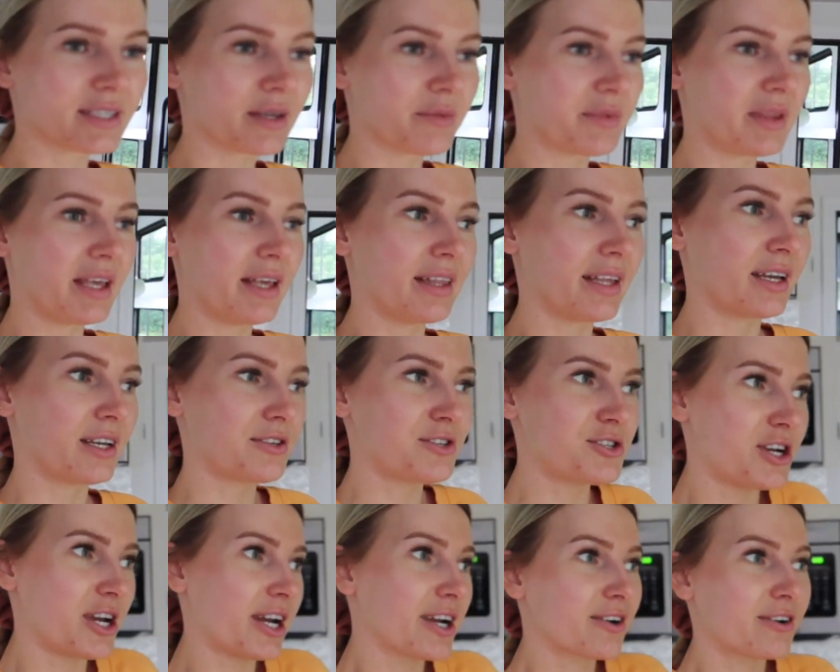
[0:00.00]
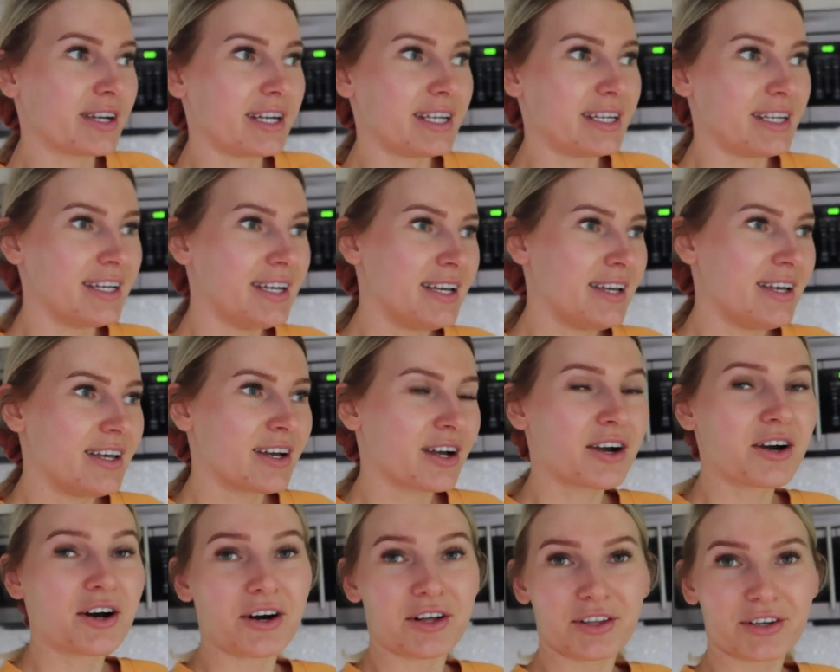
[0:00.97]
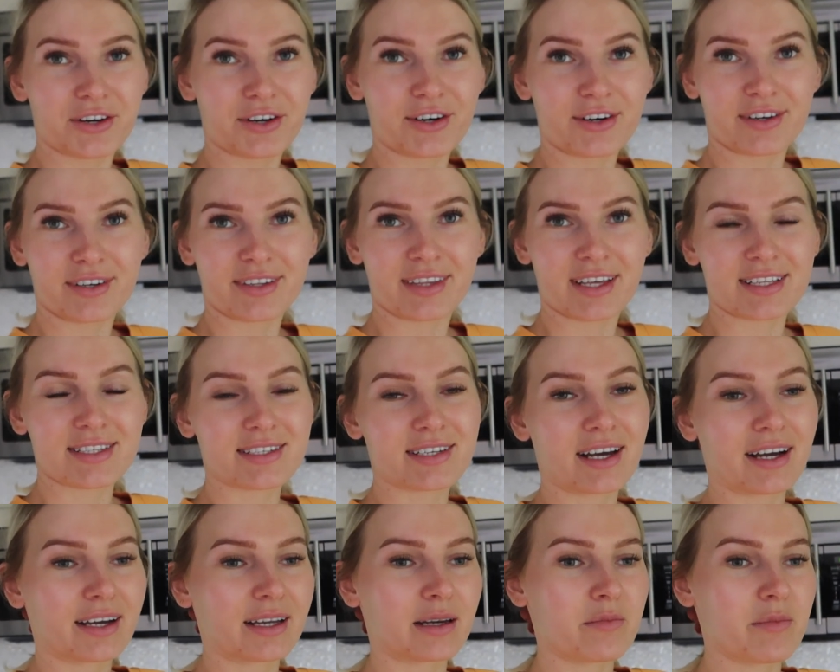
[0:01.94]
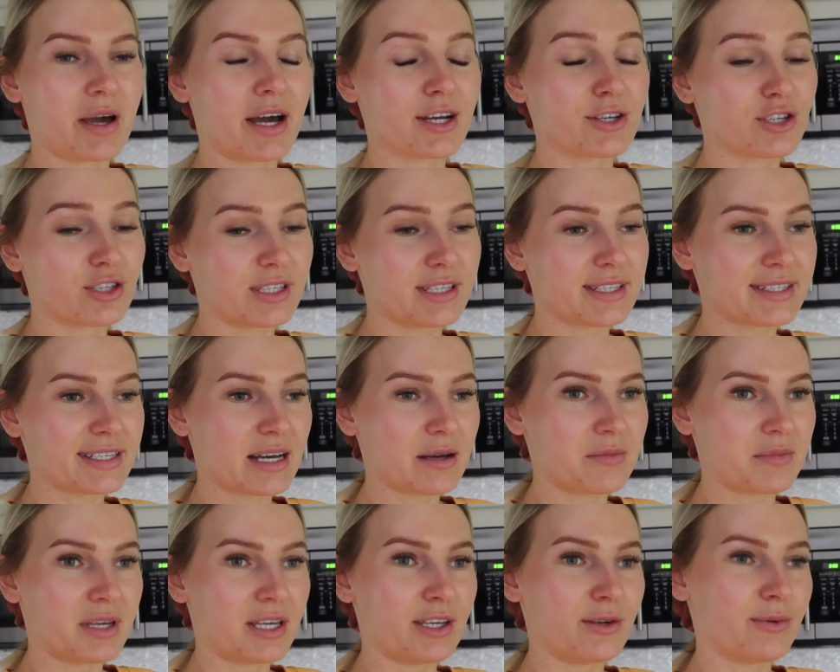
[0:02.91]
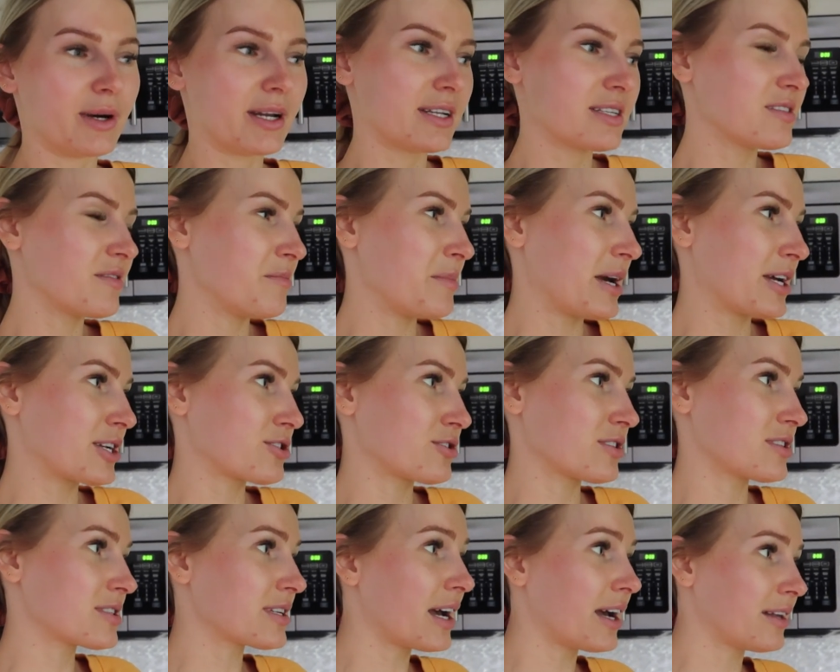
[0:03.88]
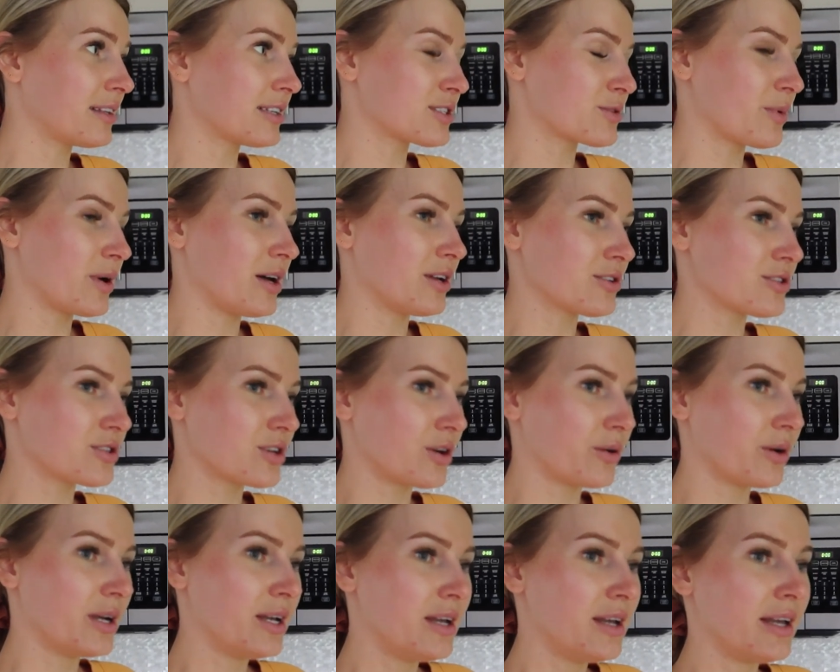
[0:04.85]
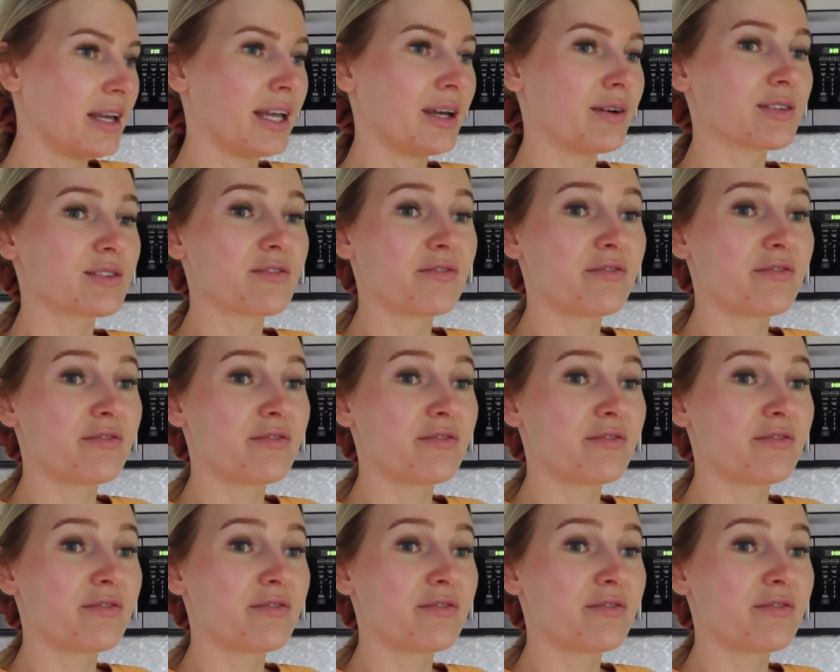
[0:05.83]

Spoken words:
something like cherry colored that's not going to match, at least not me. You want it to match the style as well. So it was